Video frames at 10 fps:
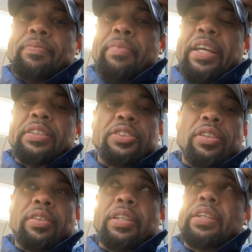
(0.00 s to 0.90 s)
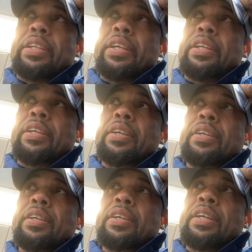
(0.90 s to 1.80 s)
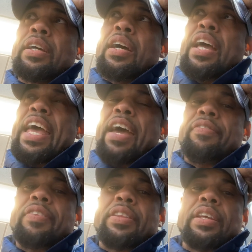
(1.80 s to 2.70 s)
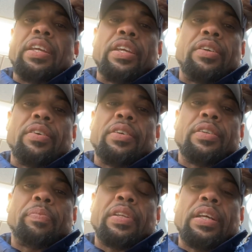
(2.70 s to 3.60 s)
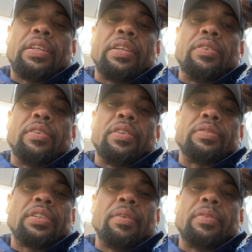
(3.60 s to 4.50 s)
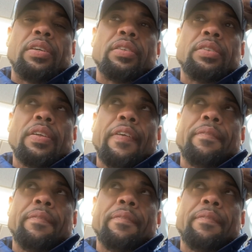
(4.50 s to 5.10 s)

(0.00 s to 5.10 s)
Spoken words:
making sure he did everything he could to protect the unit that was coming on.